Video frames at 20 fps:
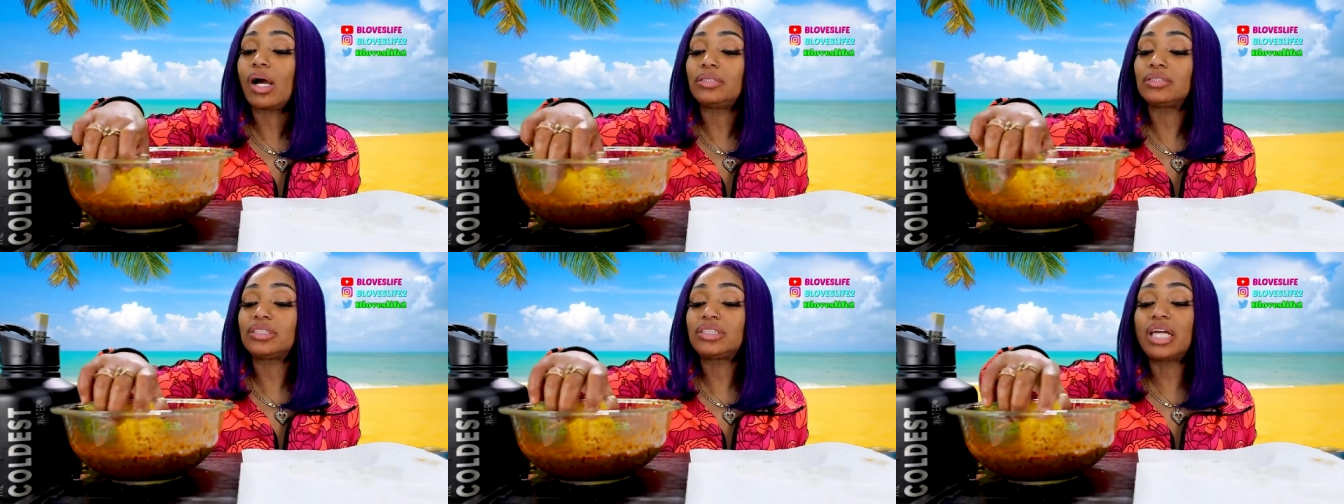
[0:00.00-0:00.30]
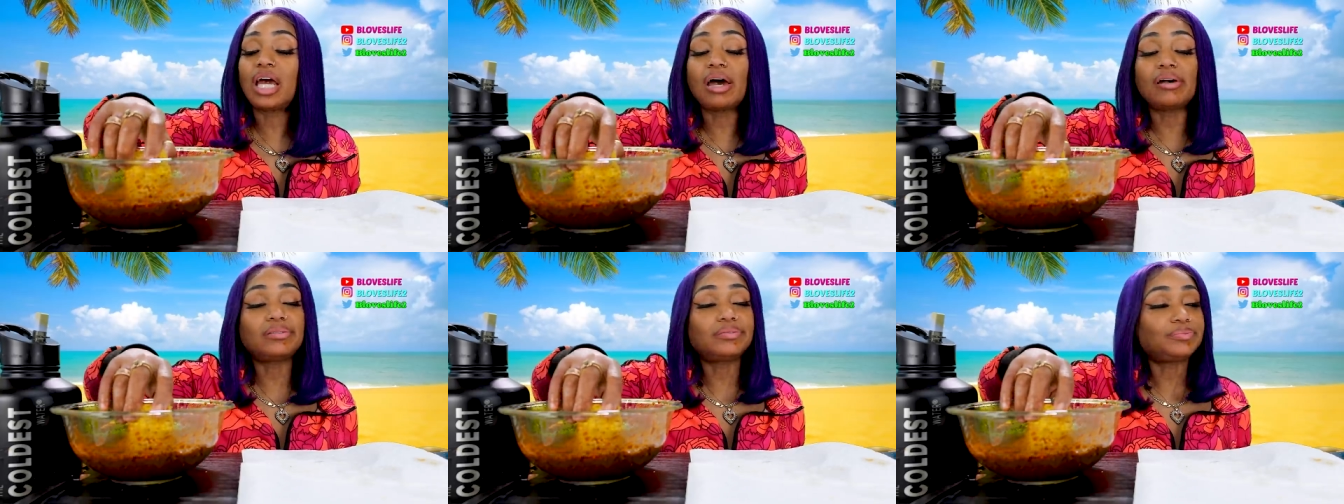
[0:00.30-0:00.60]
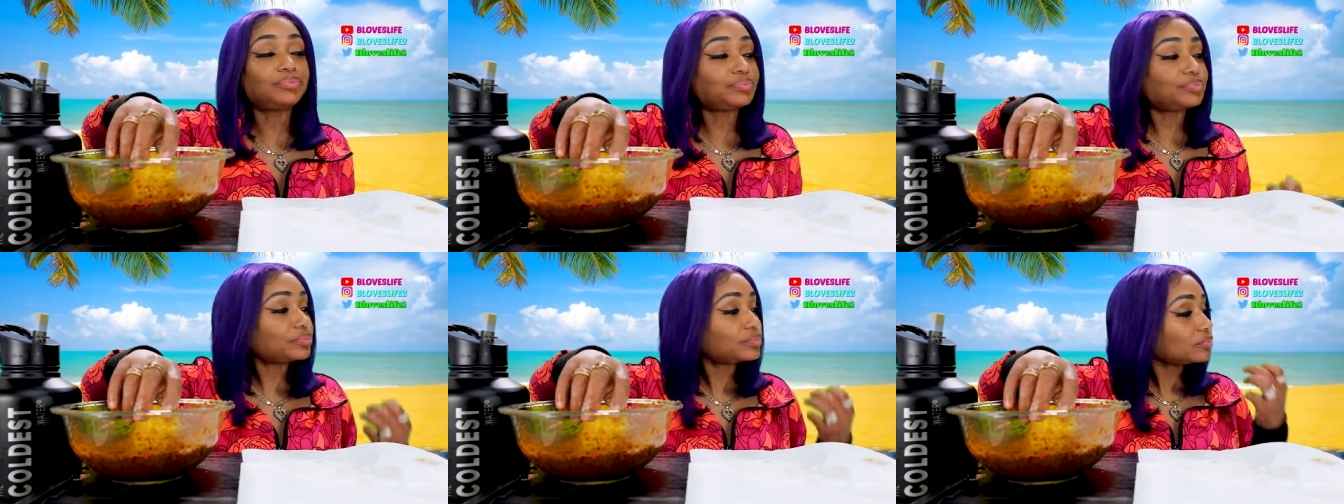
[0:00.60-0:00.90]
Steph
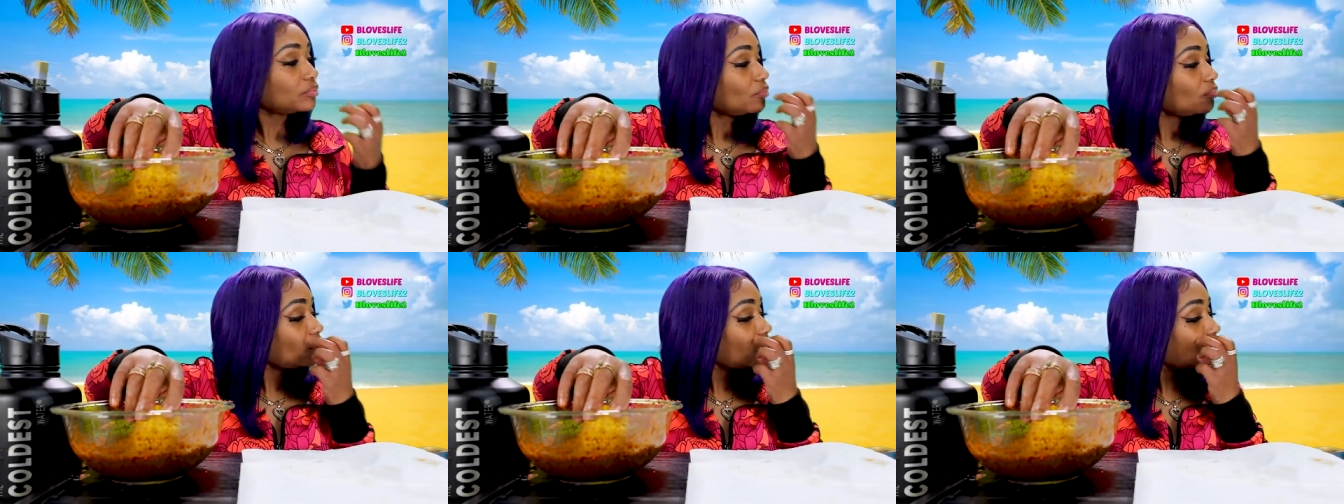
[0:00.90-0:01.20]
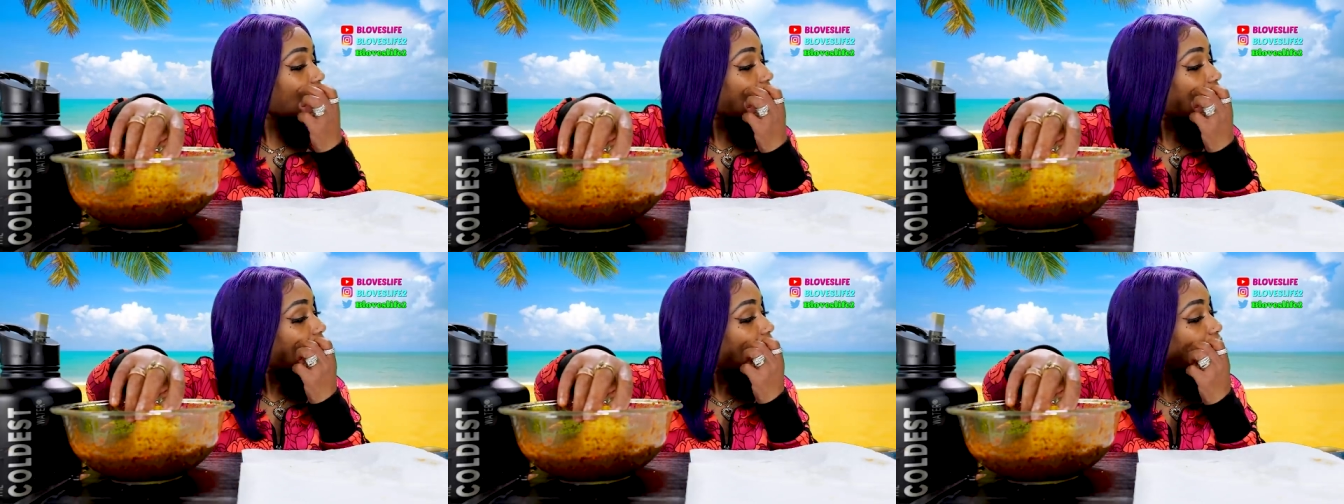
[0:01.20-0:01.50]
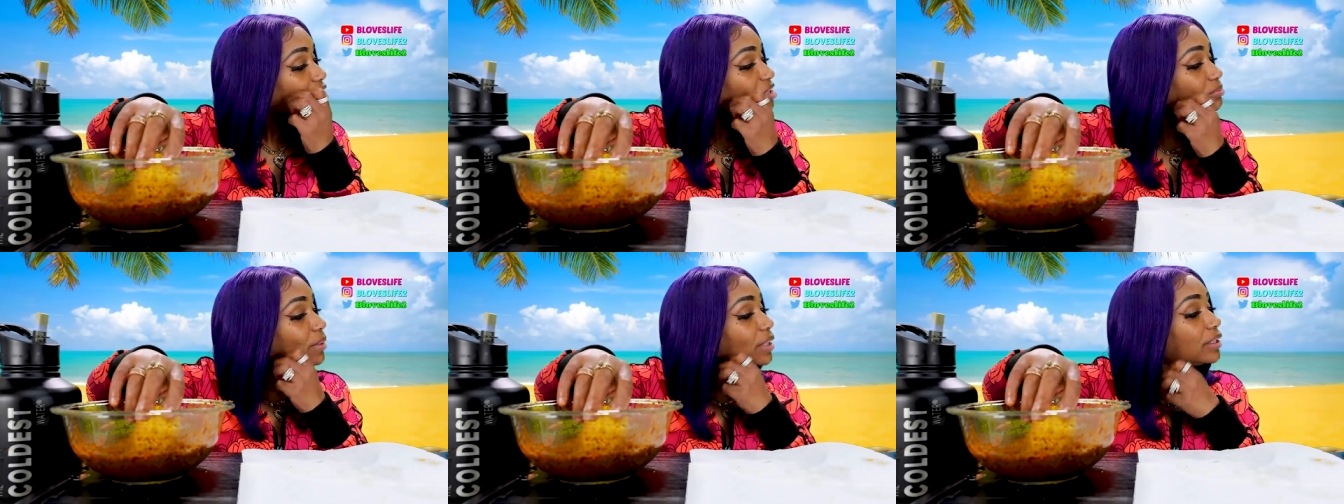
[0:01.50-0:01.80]

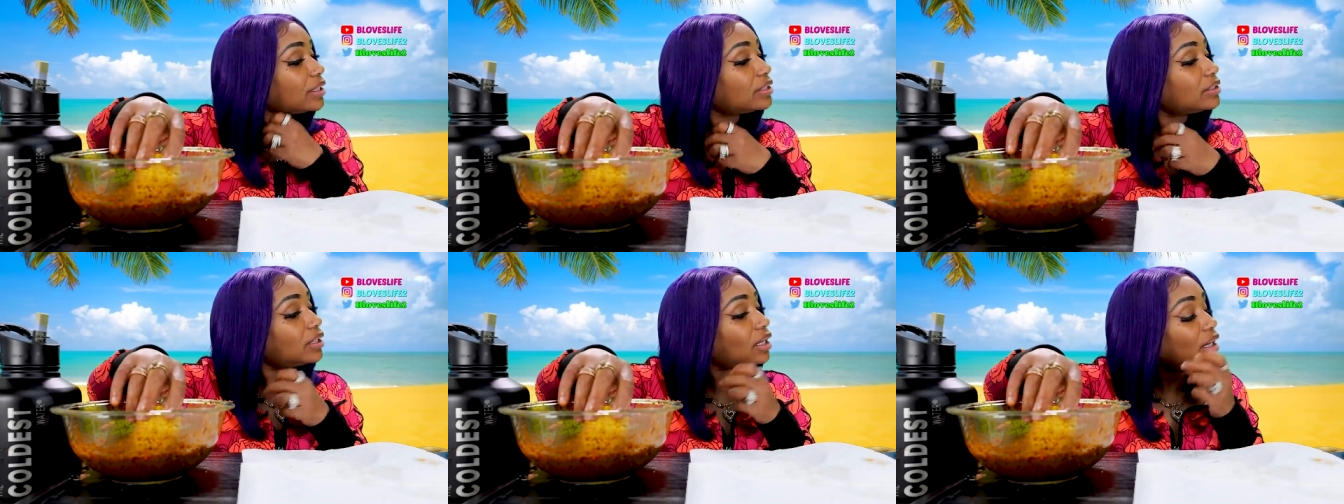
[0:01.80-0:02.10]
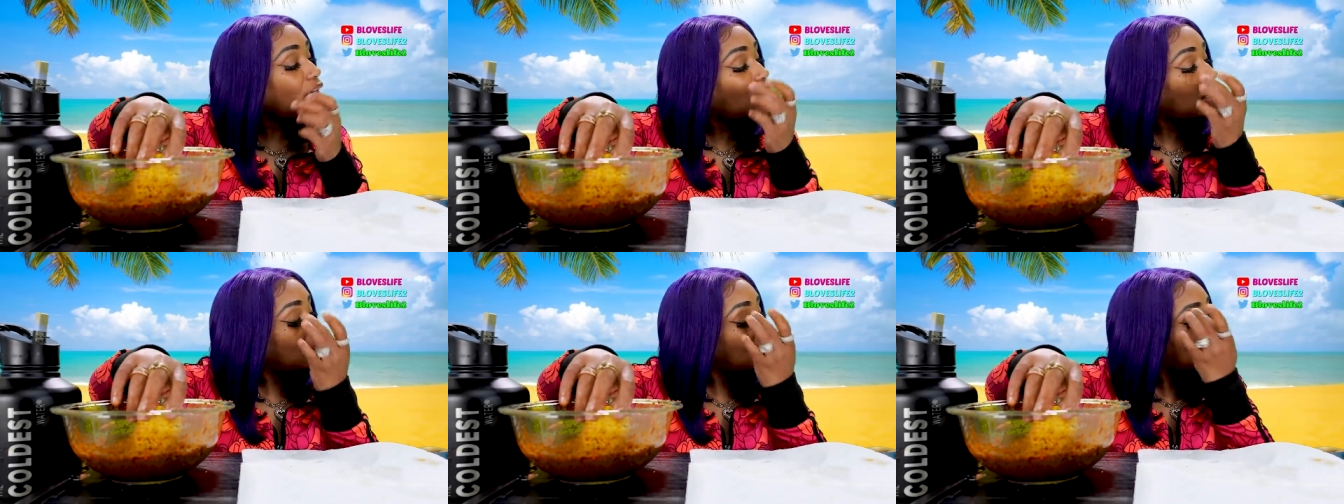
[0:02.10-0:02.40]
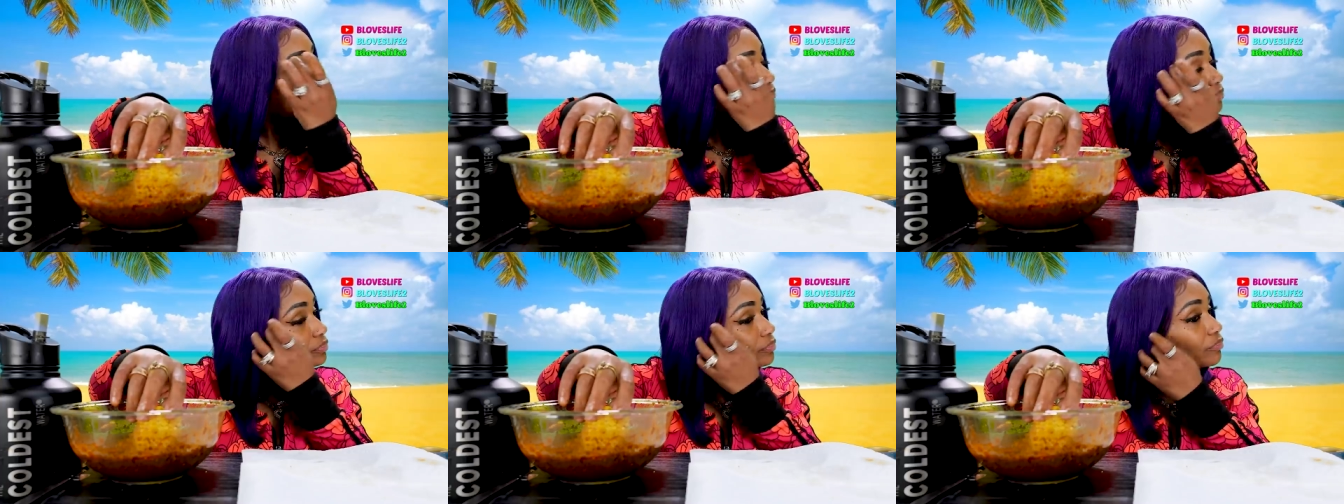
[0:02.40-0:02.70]
was making the
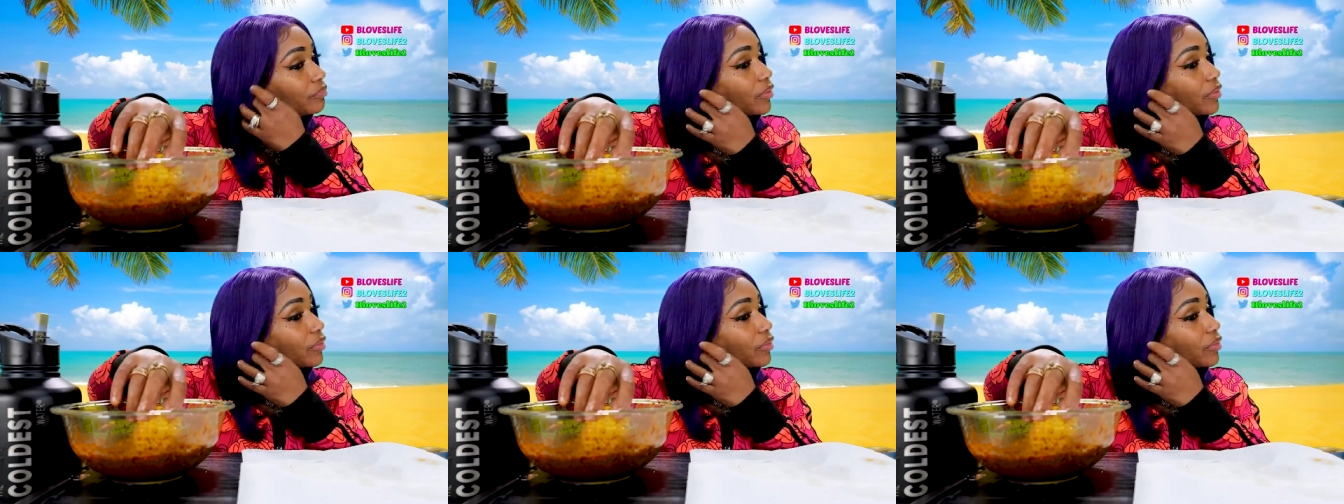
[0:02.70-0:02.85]
um